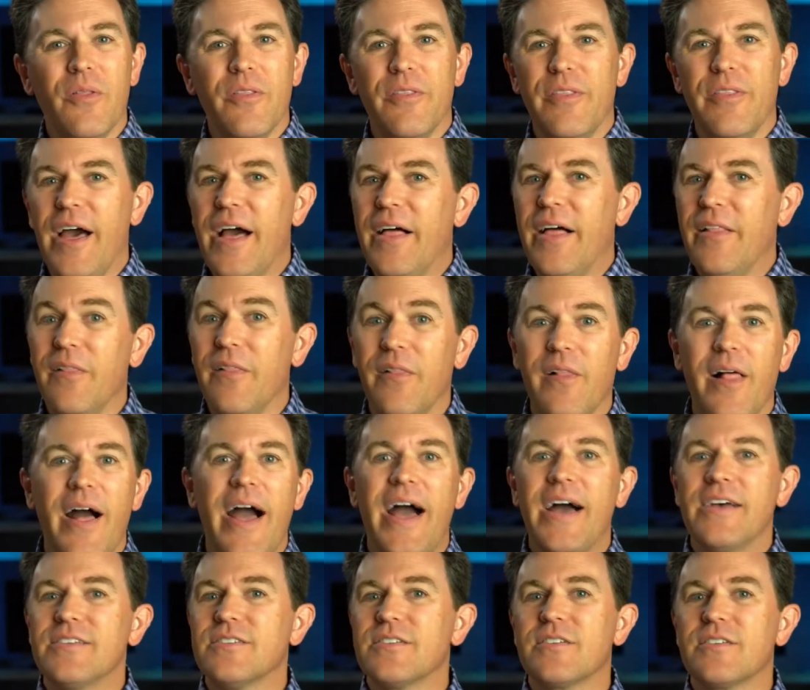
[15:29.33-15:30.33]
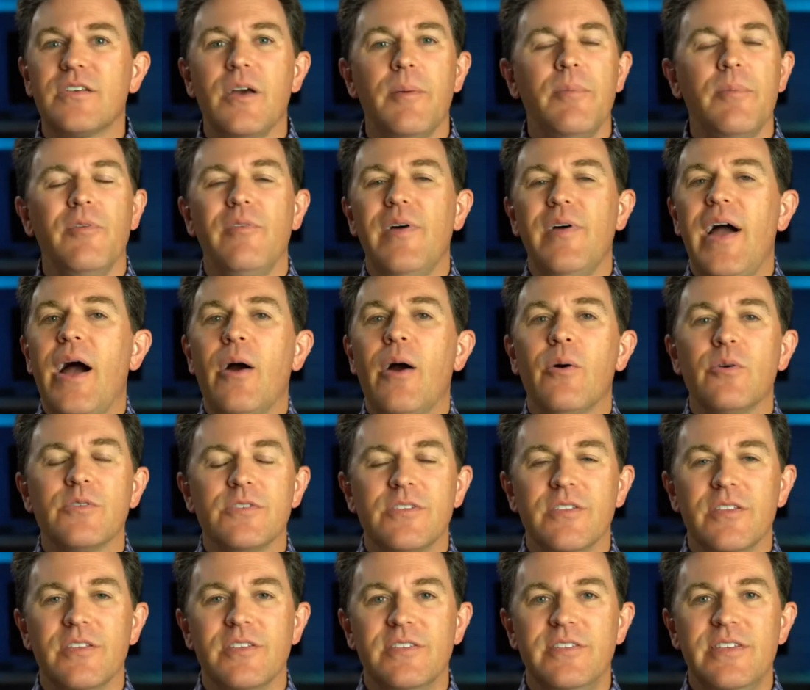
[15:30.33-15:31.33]
that last couple of hours
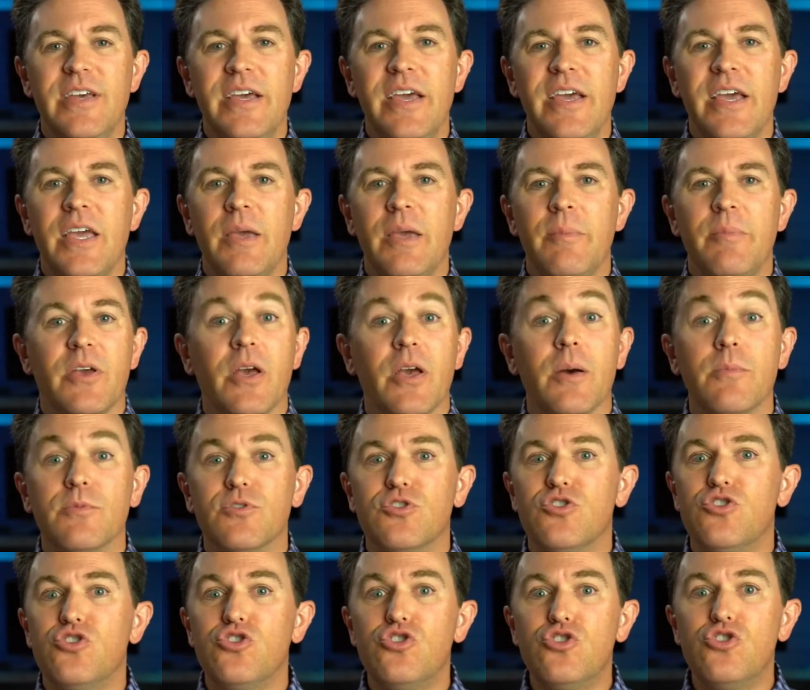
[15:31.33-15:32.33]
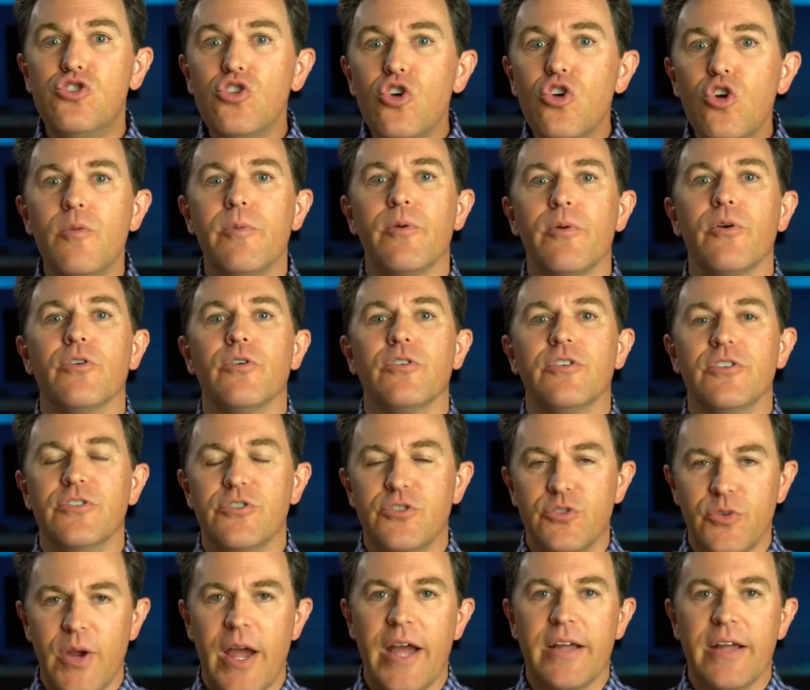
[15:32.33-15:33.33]
of the day becomes super
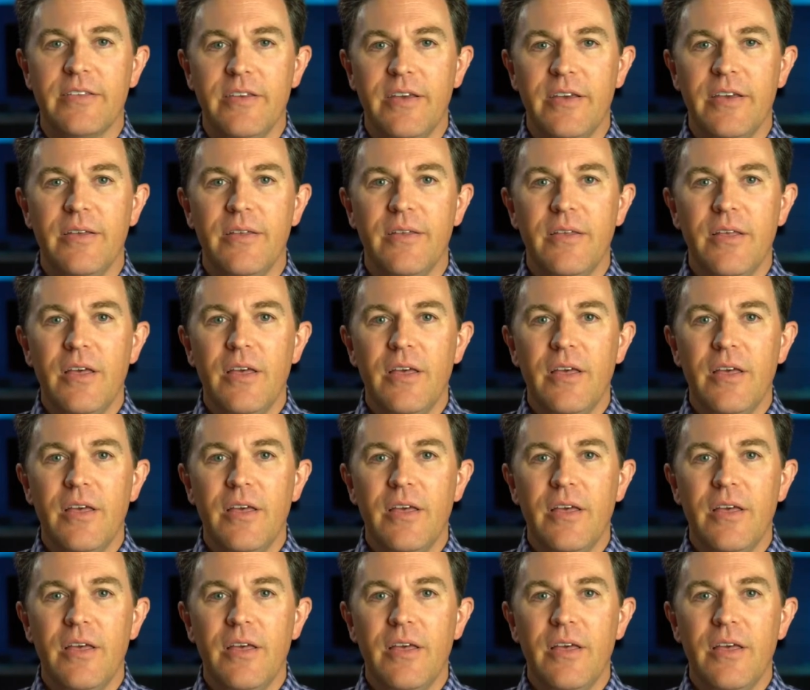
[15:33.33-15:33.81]
distracting.